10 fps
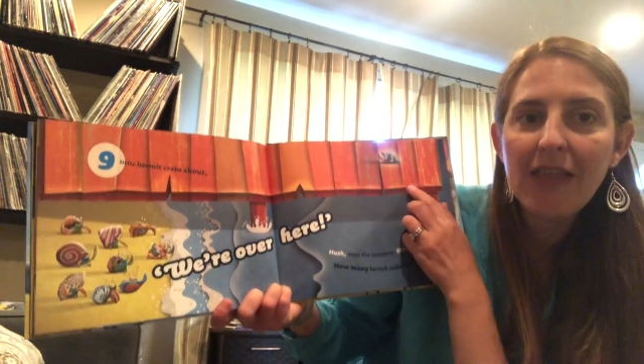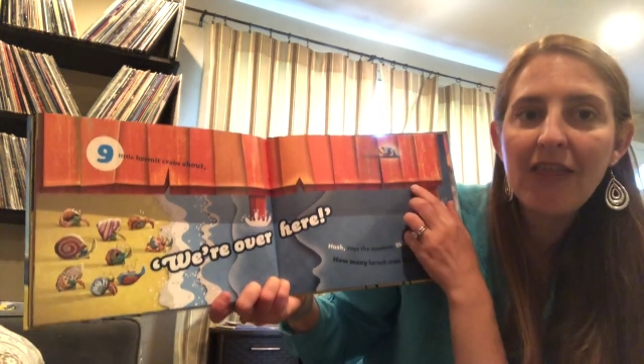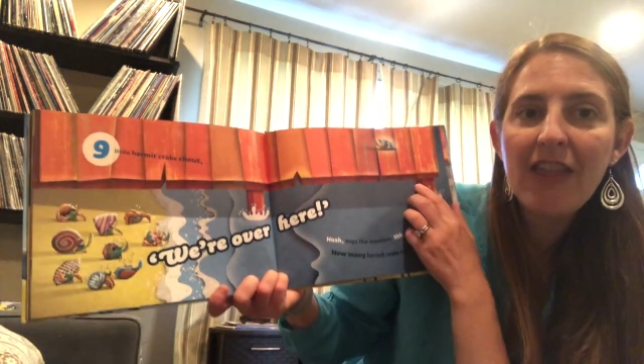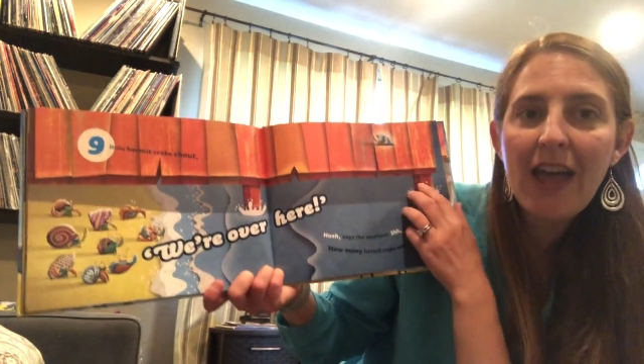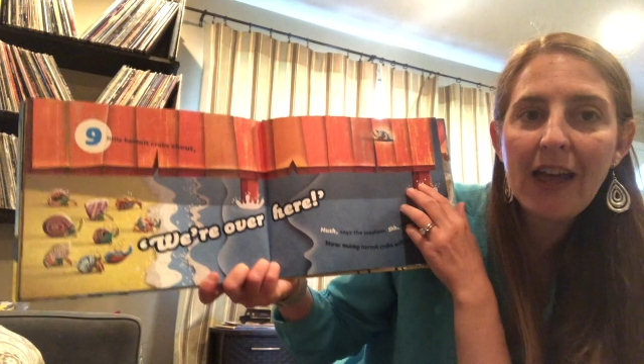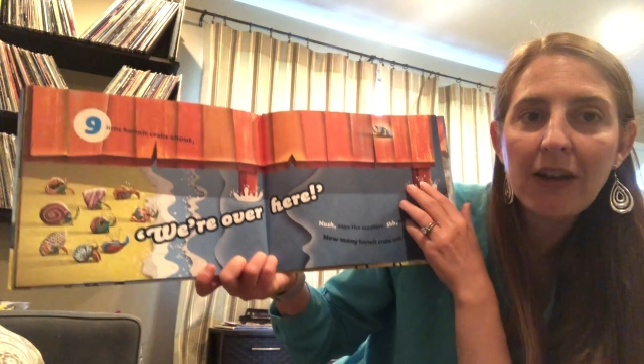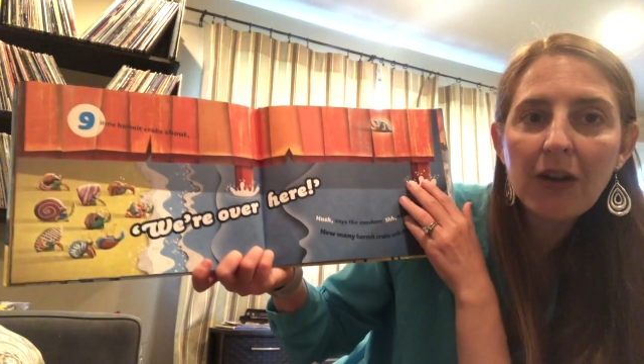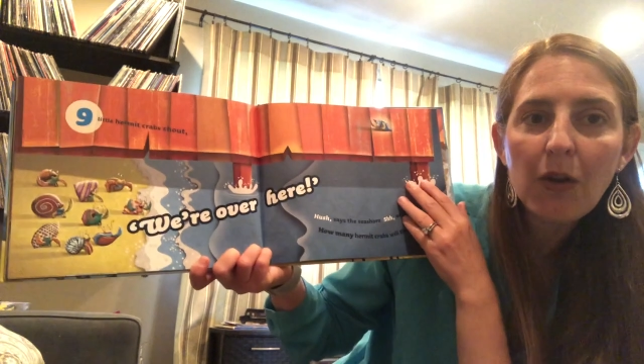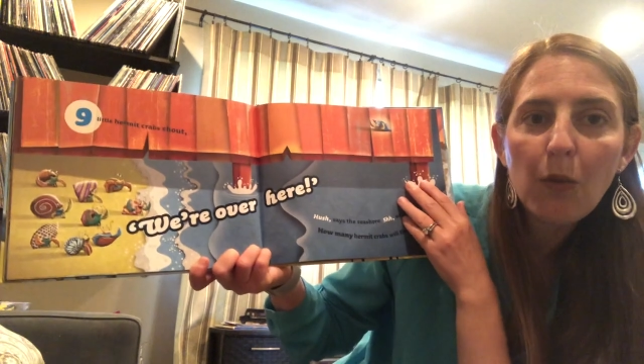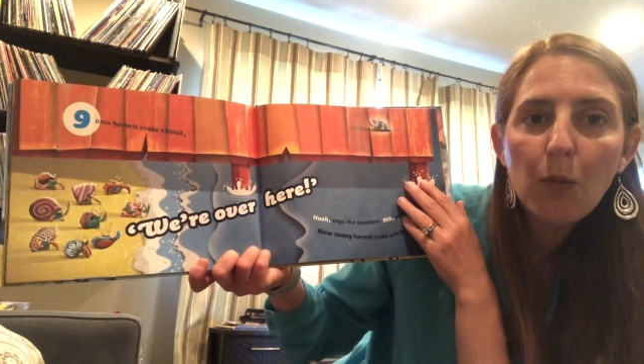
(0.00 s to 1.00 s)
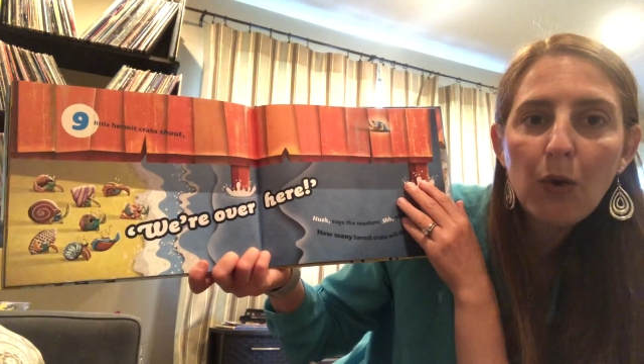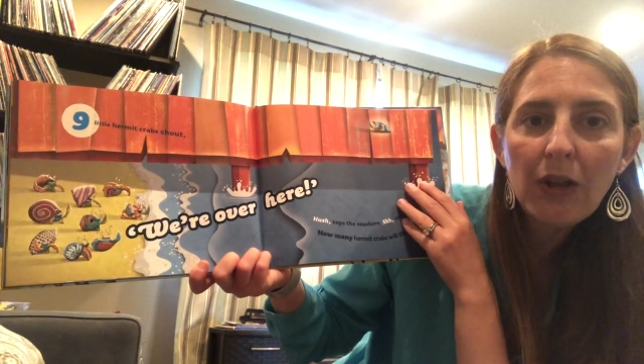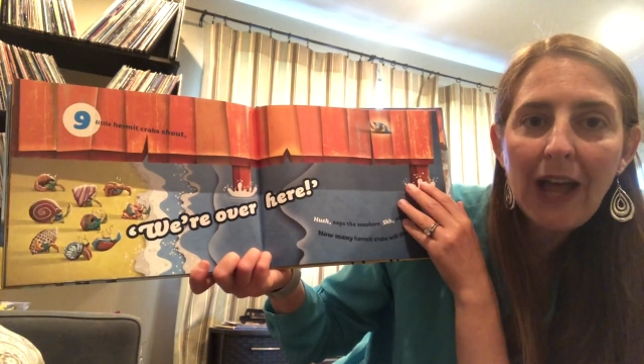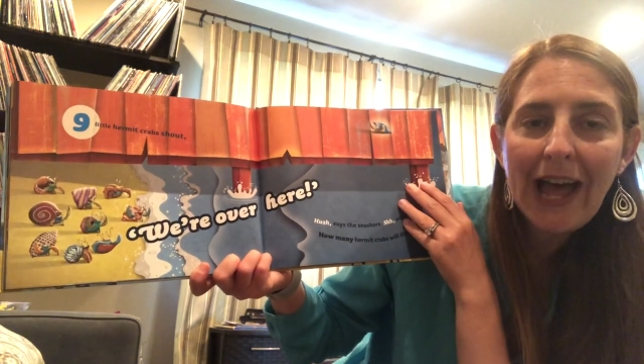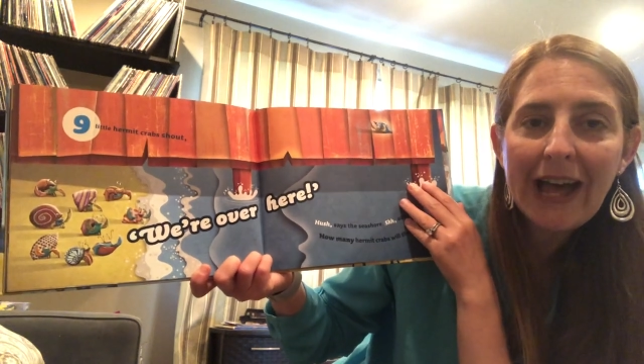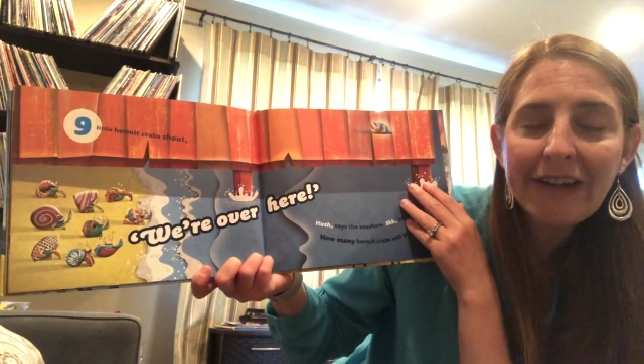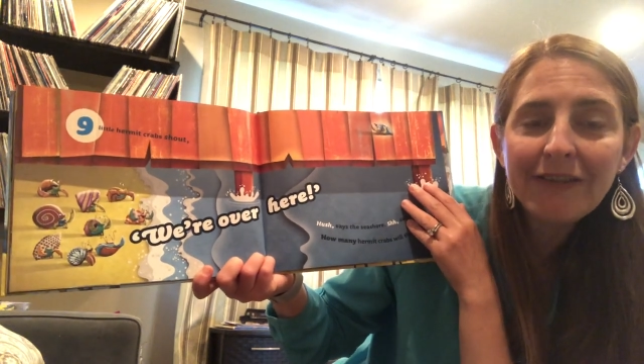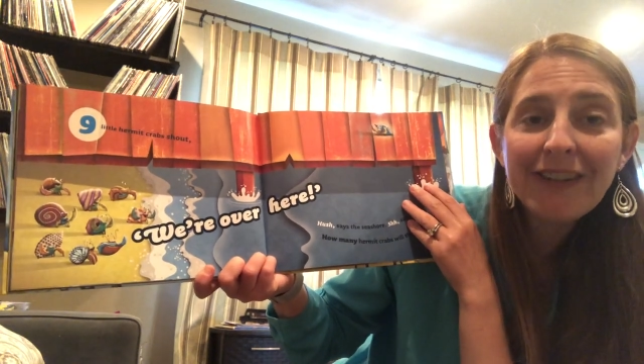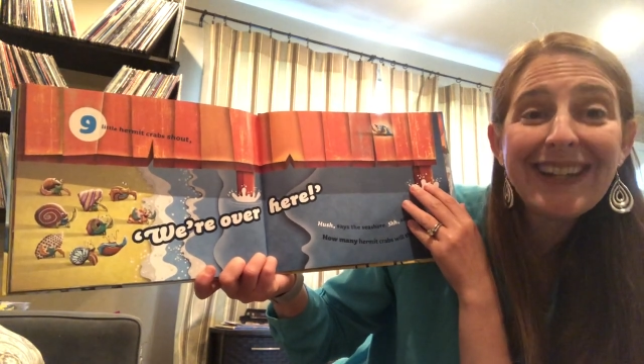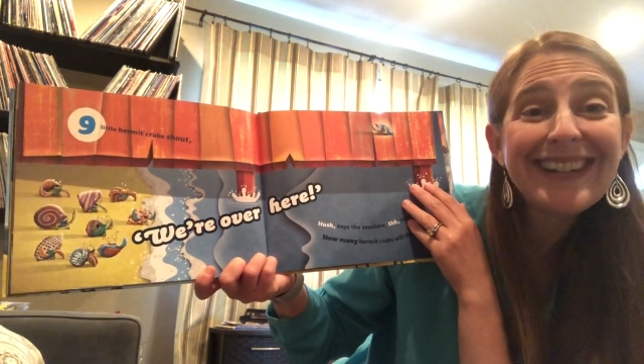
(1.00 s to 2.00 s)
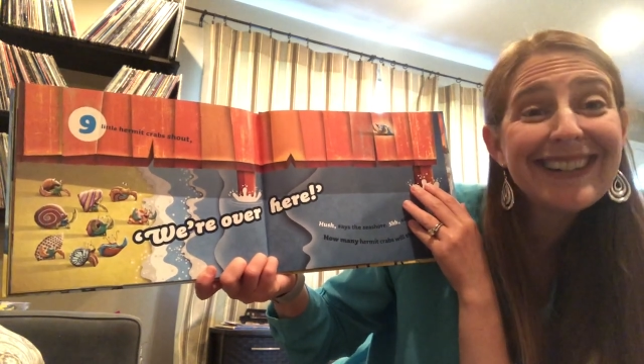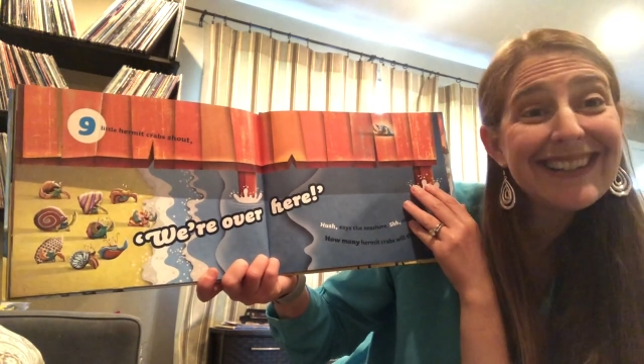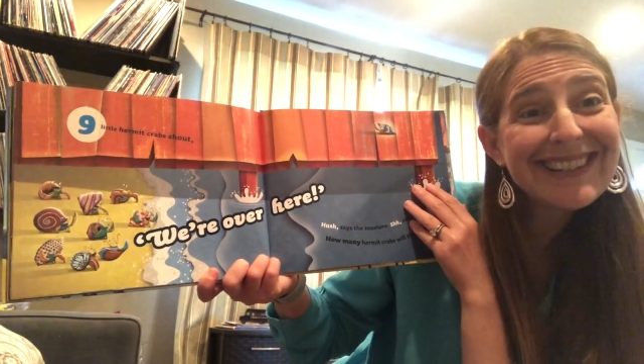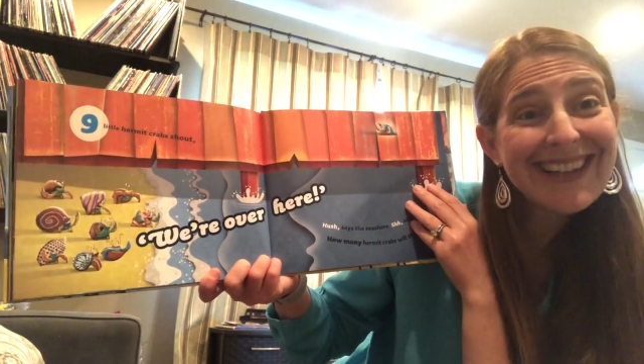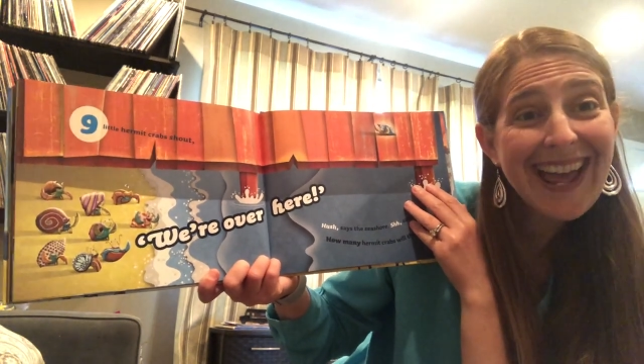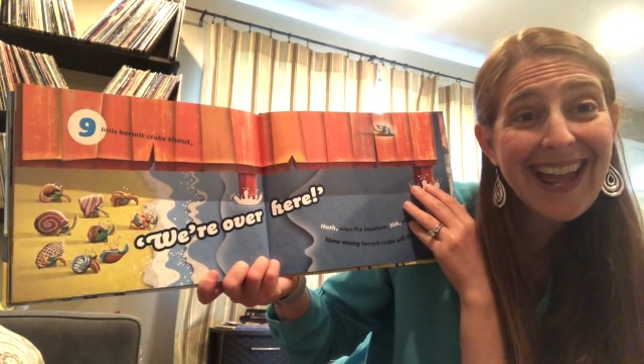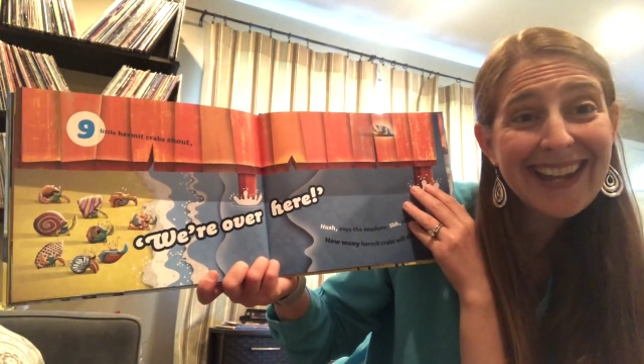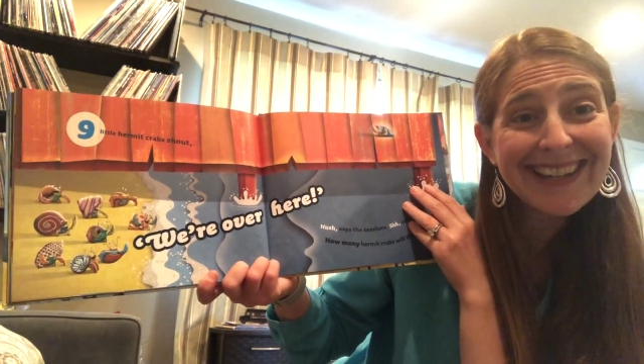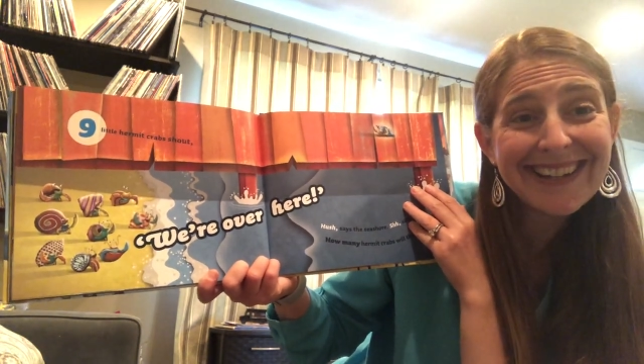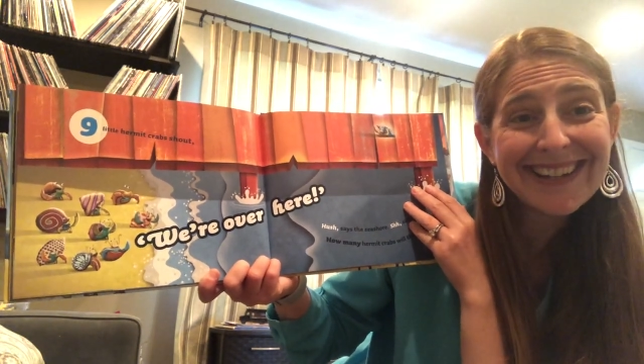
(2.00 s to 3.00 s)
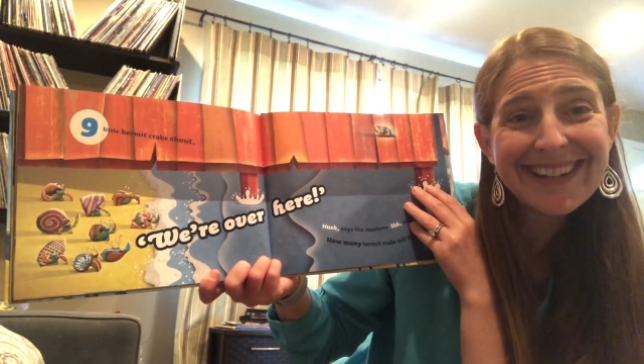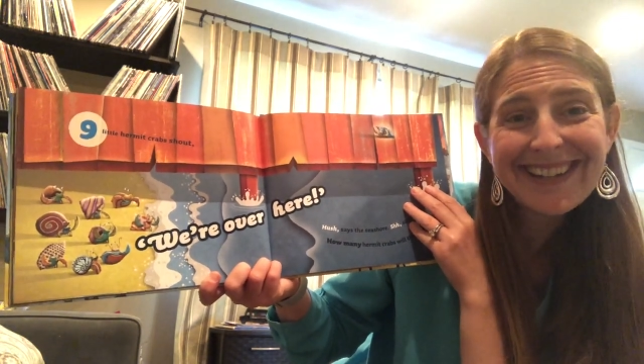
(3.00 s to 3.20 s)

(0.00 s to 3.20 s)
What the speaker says: then we'll have 10.